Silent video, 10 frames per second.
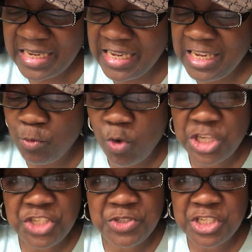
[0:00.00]
and he
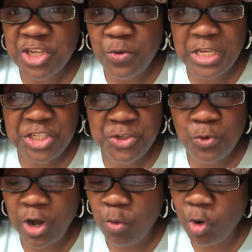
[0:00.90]
wants you to know that
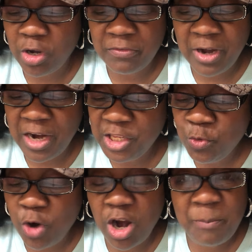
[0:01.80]
you are a work of art,
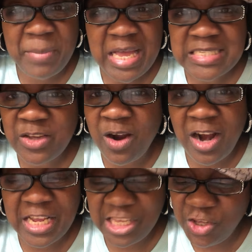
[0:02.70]
you are a master
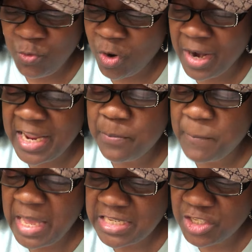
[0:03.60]
art, and you are a
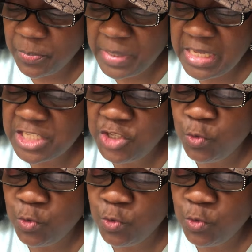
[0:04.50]
masterpiece.